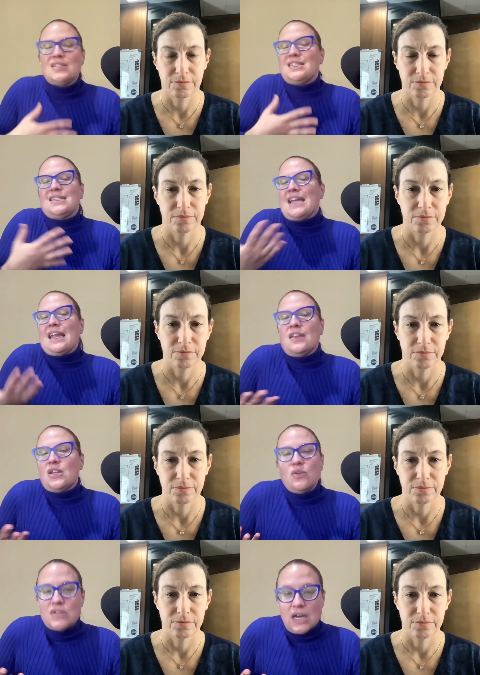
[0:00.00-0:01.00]
Speaker 1: just to say
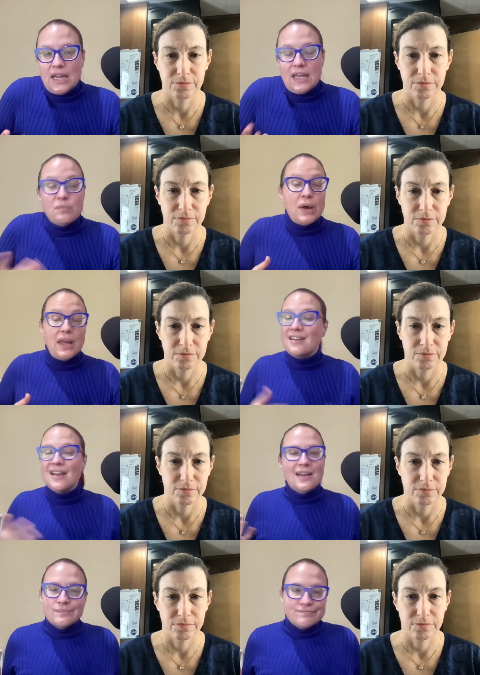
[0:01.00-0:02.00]
that you've done it, but
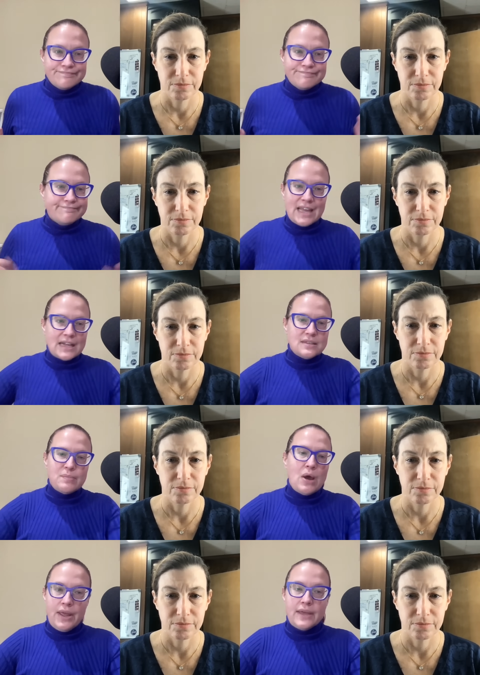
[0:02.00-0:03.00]
that's
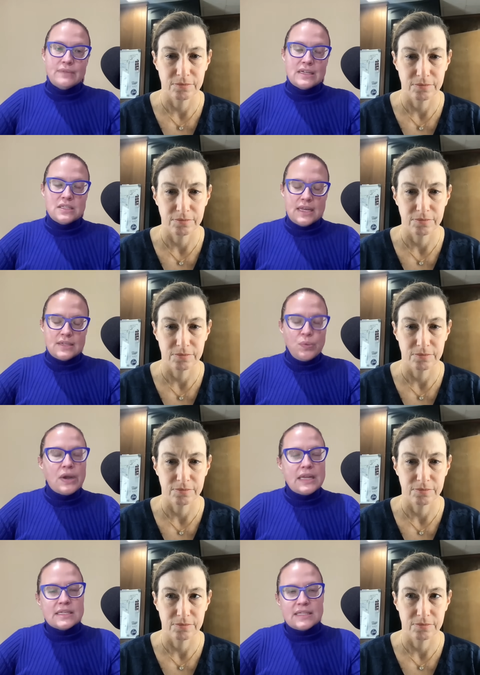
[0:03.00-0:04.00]
about it. It's it's
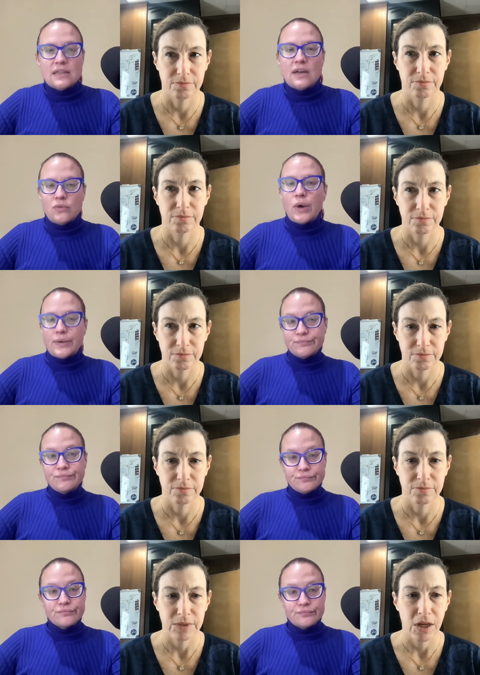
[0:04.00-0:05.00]
pretty easy at level 1.
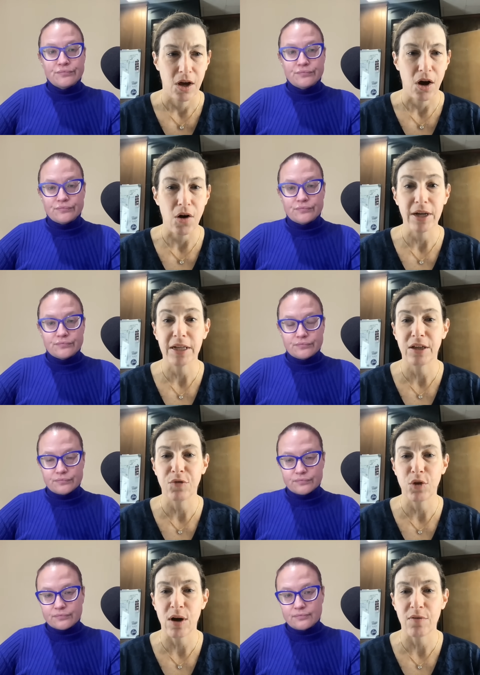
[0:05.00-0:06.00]
All right, and
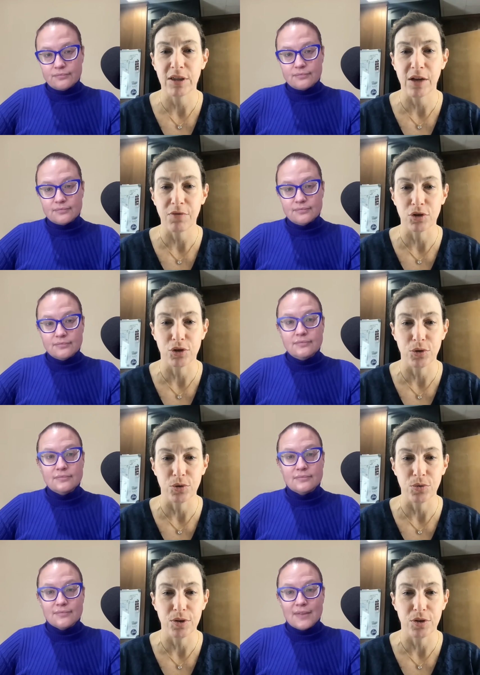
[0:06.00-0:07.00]
if
Speaker 2: you have a level
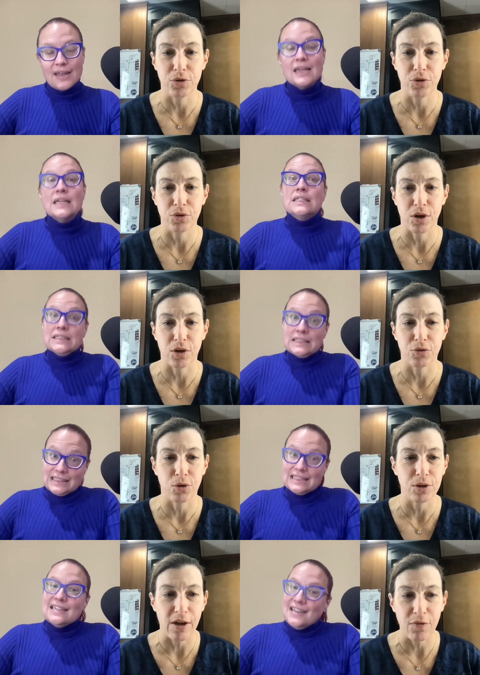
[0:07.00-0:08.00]
two, you do the
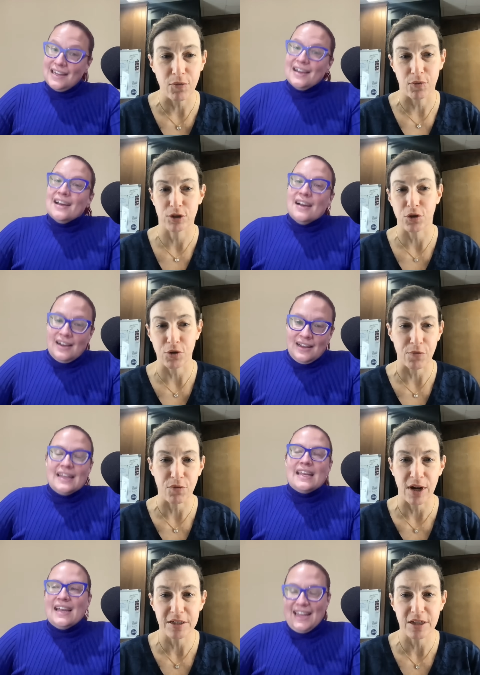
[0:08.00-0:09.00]
control F, so you
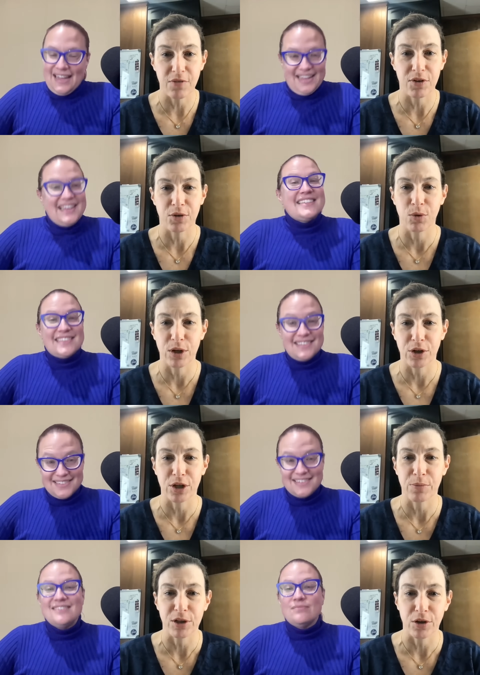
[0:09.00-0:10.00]
can find stuff. And what are
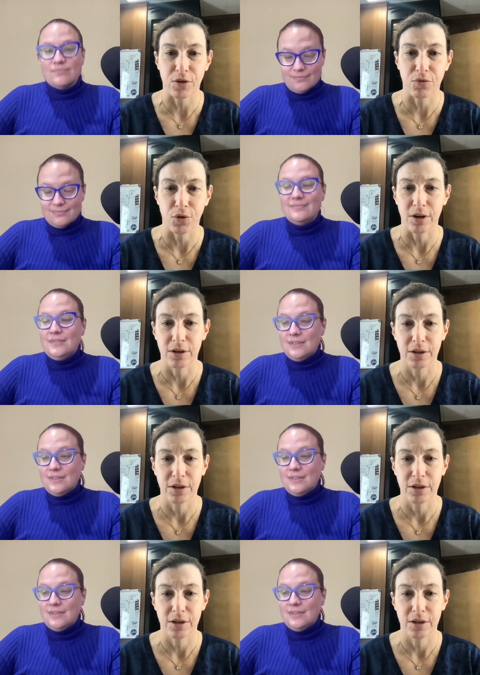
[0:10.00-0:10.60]
you going to be looking for?